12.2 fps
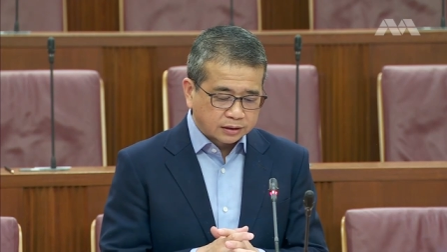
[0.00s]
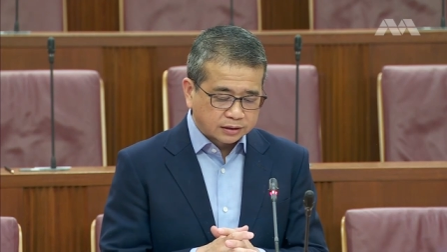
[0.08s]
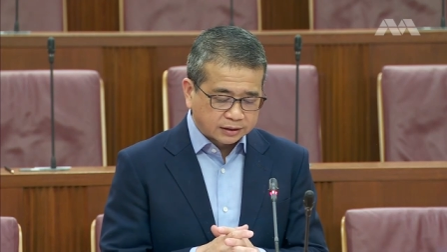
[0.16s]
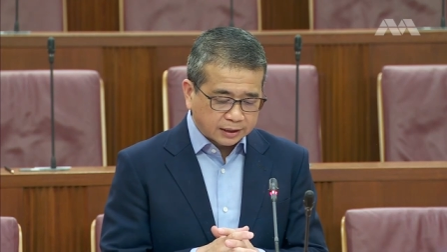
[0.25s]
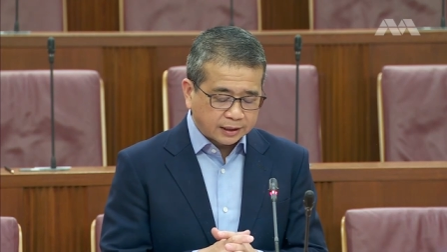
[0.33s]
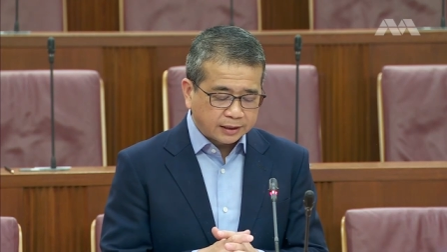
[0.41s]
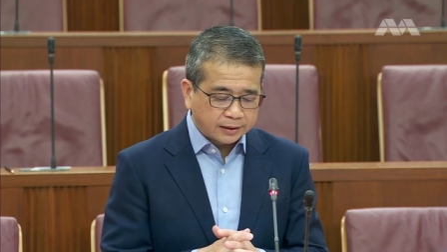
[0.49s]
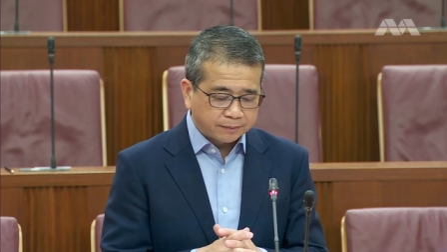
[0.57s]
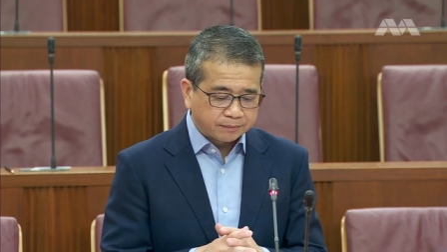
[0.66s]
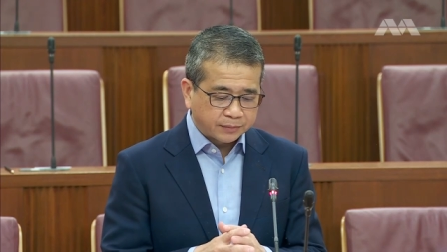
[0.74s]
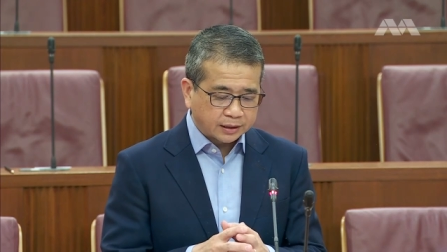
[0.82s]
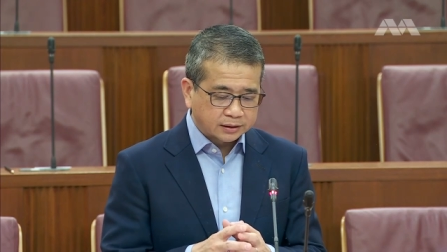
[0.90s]
say
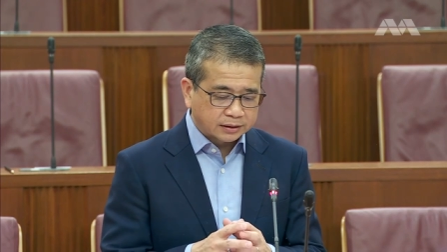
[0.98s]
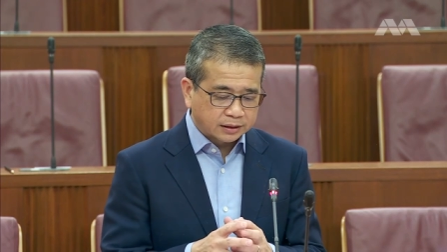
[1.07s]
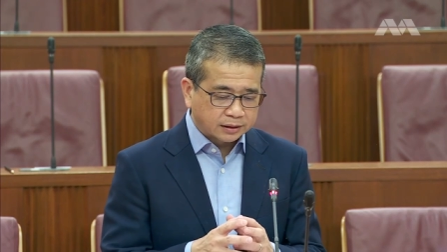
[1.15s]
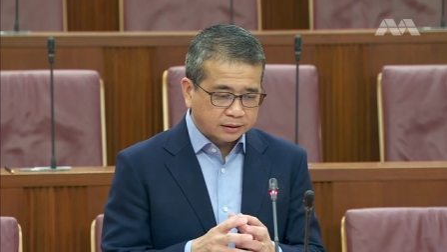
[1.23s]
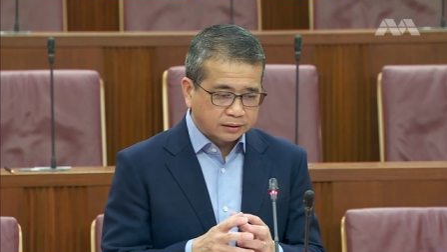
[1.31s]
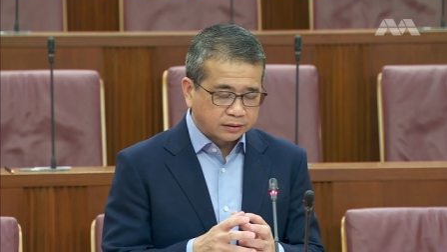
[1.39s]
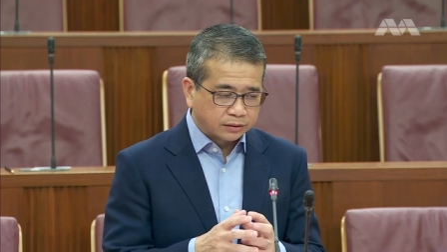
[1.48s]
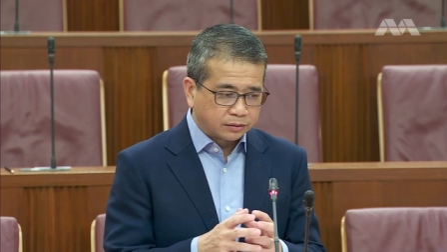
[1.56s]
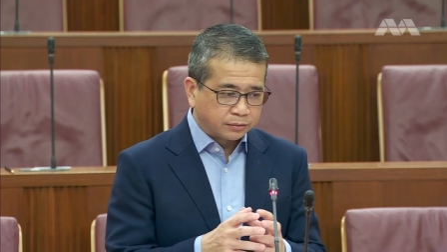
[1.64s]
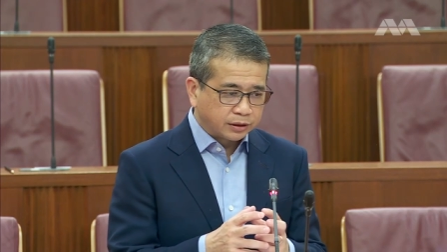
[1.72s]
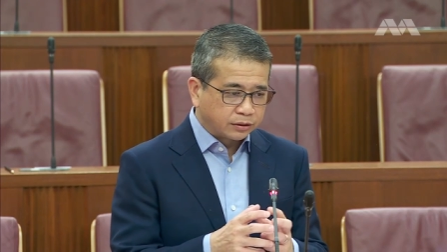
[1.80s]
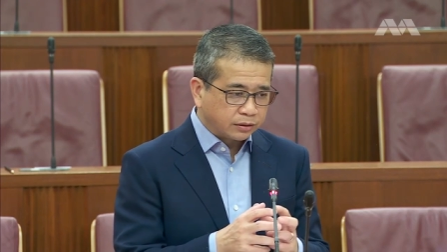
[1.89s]
that uh,
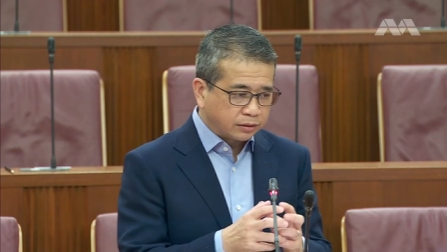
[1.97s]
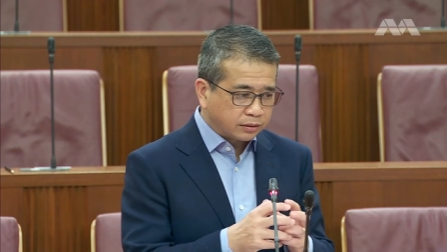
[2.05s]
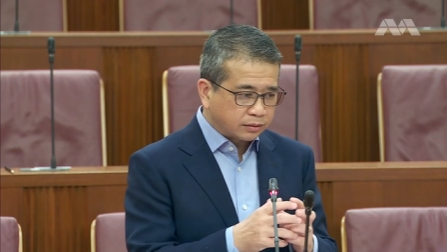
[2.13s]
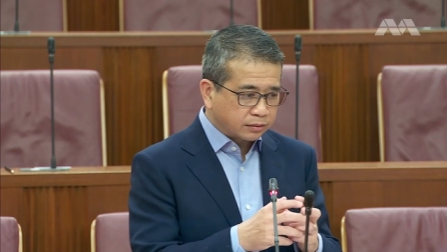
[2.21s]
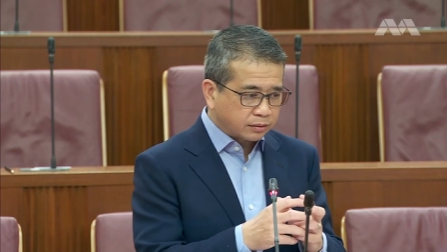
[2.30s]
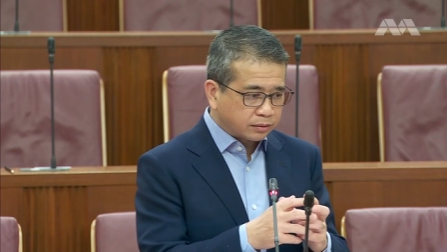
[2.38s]
we don't